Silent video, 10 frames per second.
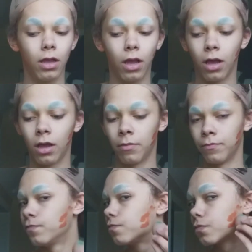
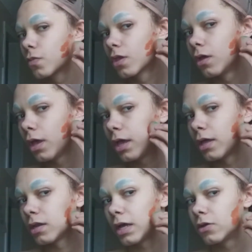And
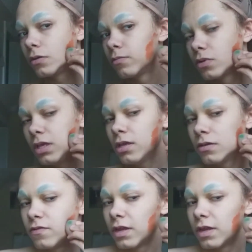I couldn't believe